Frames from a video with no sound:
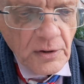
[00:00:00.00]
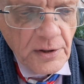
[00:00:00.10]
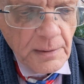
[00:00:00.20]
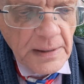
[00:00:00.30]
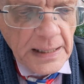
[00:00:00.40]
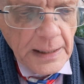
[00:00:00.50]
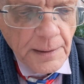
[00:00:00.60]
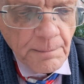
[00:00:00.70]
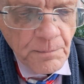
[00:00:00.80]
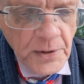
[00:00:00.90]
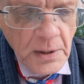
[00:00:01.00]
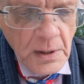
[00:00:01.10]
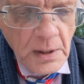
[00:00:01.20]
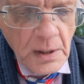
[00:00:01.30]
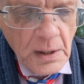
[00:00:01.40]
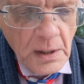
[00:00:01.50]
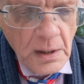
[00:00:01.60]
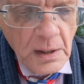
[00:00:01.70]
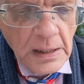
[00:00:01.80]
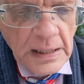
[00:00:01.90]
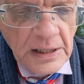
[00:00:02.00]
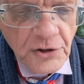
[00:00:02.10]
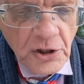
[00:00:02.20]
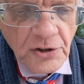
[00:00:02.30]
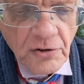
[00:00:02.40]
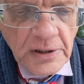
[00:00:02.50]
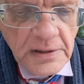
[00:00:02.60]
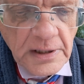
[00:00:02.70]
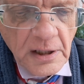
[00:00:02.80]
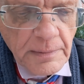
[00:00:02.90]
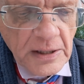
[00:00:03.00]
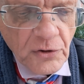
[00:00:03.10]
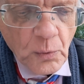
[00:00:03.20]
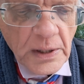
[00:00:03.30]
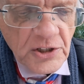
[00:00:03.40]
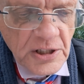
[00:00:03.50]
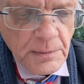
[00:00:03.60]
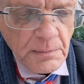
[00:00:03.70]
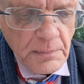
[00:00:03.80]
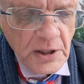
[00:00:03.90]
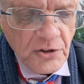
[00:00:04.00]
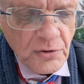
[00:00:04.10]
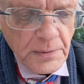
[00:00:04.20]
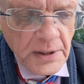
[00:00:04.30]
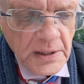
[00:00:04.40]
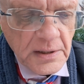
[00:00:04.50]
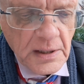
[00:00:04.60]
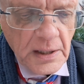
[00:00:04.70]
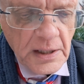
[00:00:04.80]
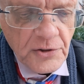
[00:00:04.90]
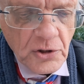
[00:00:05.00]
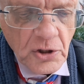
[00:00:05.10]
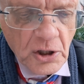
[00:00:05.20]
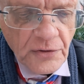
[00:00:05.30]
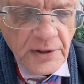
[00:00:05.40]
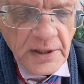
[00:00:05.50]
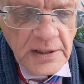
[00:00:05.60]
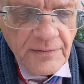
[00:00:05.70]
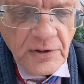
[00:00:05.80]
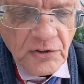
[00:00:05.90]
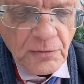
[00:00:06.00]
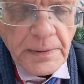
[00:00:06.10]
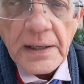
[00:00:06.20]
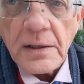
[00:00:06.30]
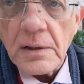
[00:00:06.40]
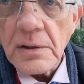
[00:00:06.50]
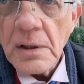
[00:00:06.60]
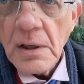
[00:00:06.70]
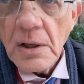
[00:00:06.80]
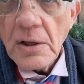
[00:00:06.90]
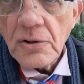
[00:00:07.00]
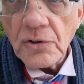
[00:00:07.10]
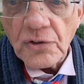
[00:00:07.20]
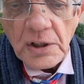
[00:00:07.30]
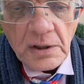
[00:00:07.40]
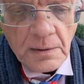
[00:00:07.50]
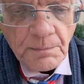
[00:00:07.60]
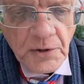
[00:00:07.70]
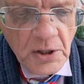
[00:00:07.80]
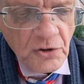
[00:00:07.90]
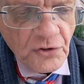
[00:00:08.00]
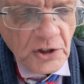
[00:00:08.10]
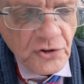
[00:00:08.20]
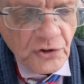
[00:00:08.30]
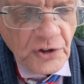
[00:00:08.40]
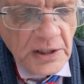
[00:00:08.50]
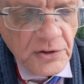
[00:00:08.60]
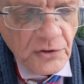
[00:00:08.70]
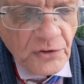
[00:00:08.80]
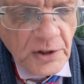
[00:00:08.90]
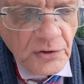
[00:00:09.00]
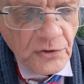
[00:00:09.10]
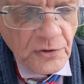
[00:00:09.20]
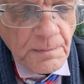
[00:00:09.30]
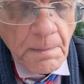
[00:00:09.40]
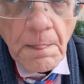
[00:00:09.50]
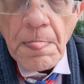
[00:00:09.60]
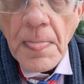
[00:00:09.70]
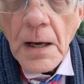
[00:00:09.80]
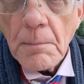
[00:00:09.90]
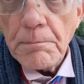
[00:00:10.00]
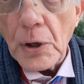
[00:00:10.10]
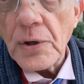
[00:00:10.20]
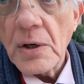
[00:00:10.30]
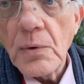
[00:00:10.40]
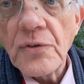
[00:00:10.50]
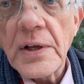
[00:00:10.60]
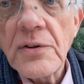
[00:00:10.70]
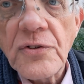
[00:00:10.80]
than a man. I had heard a great deal about the Whitechapel murders, but I declare to God that I never expected to see such a sight as this. Bowyer was then